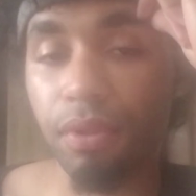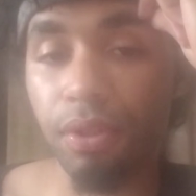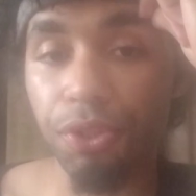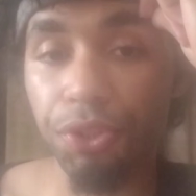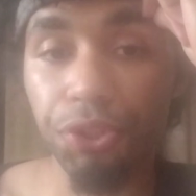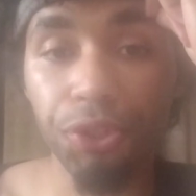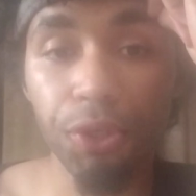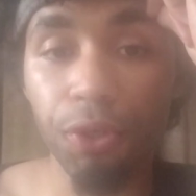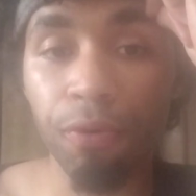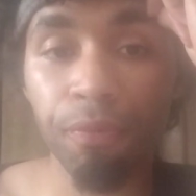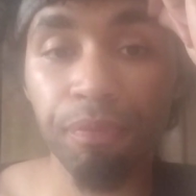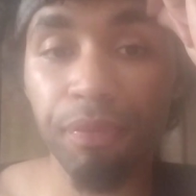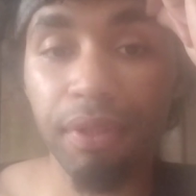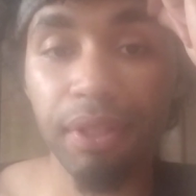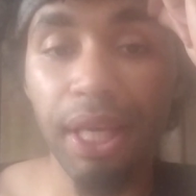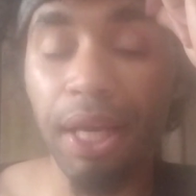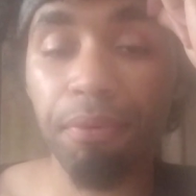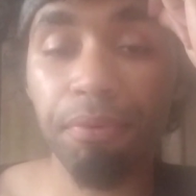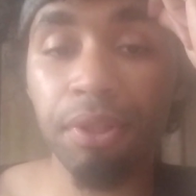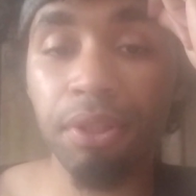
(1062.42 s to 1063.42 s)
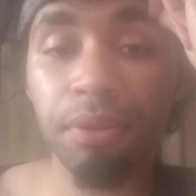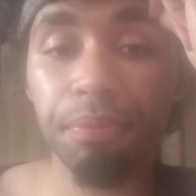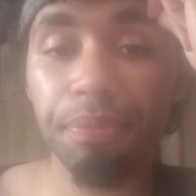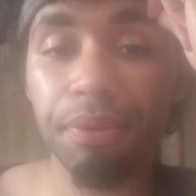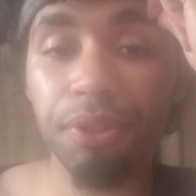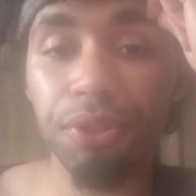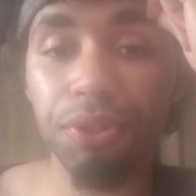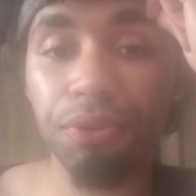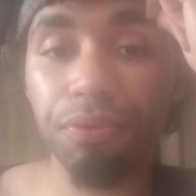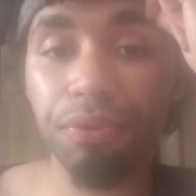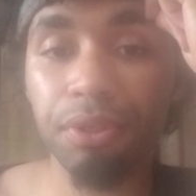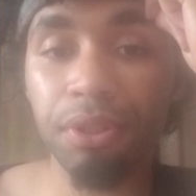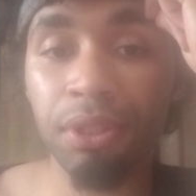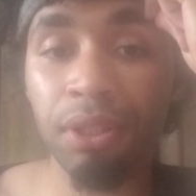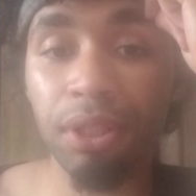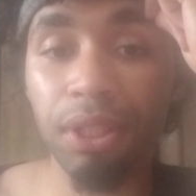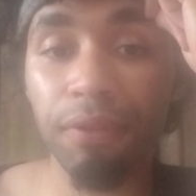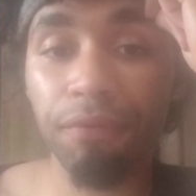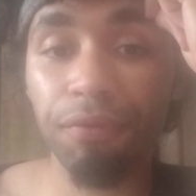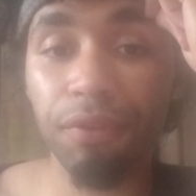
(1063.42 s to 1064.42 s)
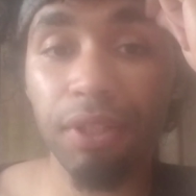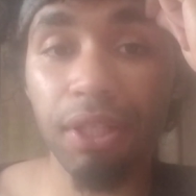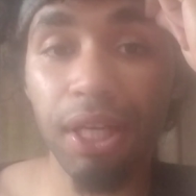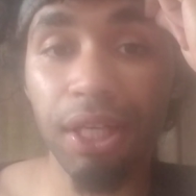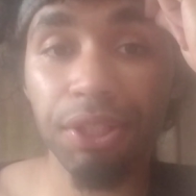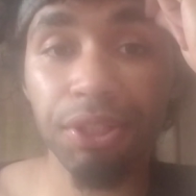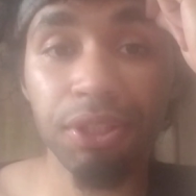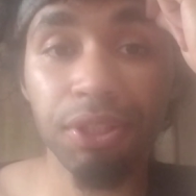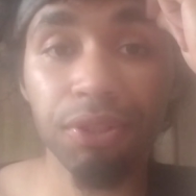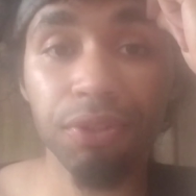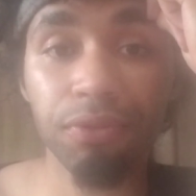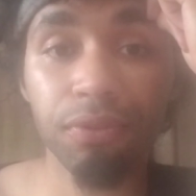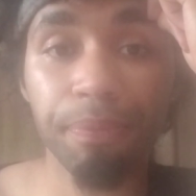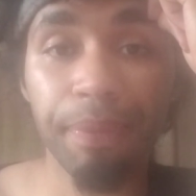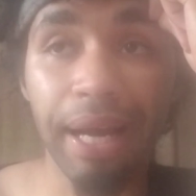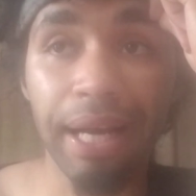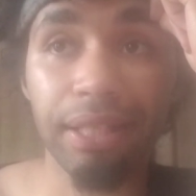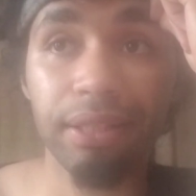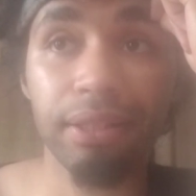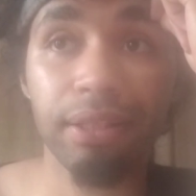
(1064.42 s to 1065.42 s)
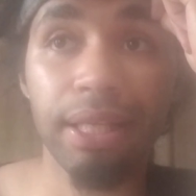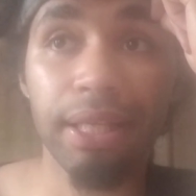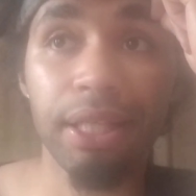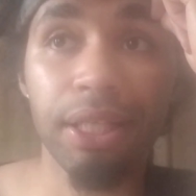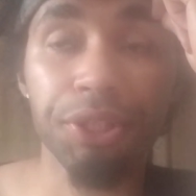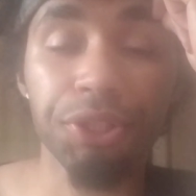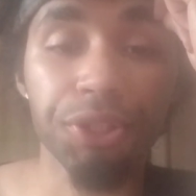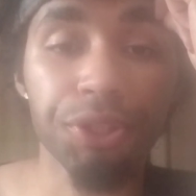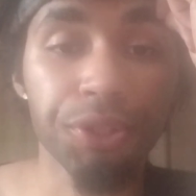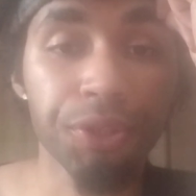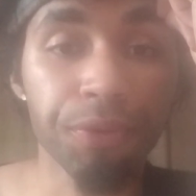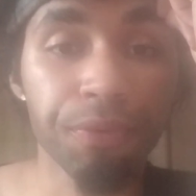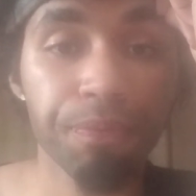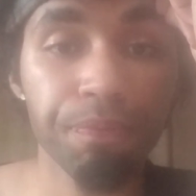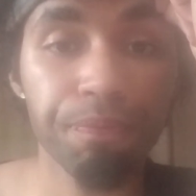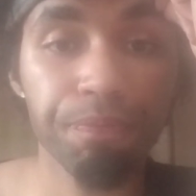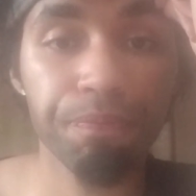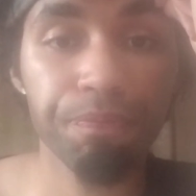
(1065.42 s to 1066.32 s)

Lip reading: So they wouldn't have been doing it if you guys didn't do it back decades ago.